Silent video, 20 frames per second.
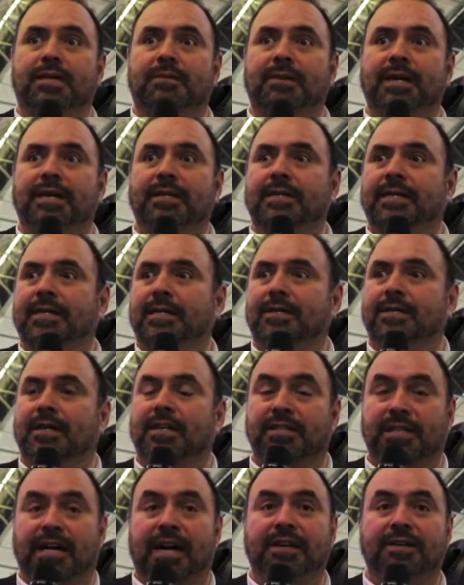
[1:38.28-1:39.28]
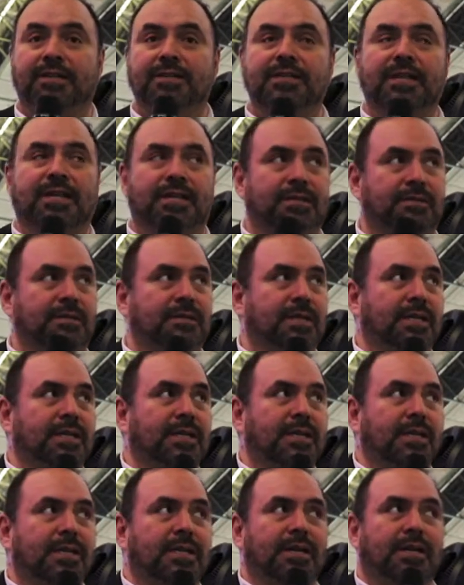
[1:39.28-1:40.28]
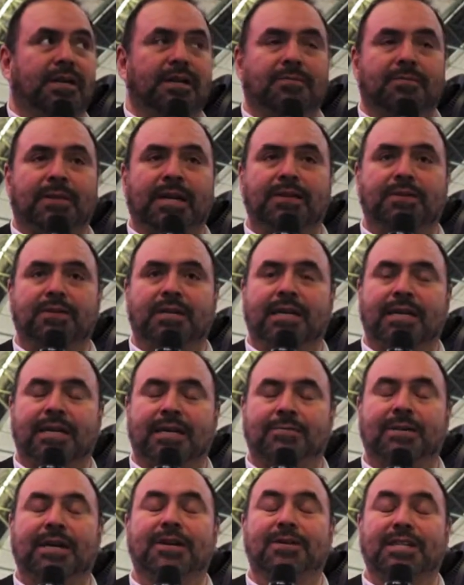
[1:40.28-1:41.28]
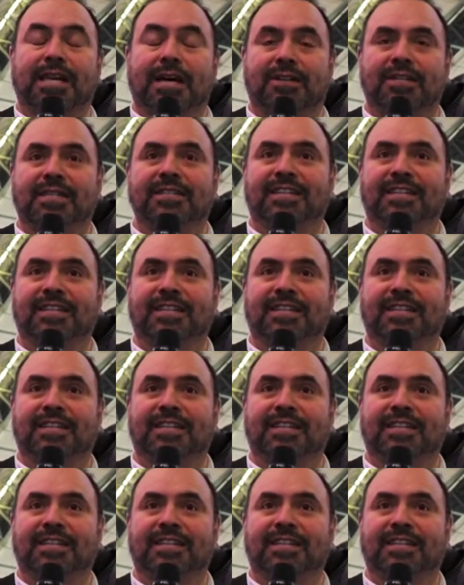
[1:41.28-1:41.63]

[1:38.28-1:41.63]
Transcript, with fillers: my, our, our, tiles, our our micro micro tile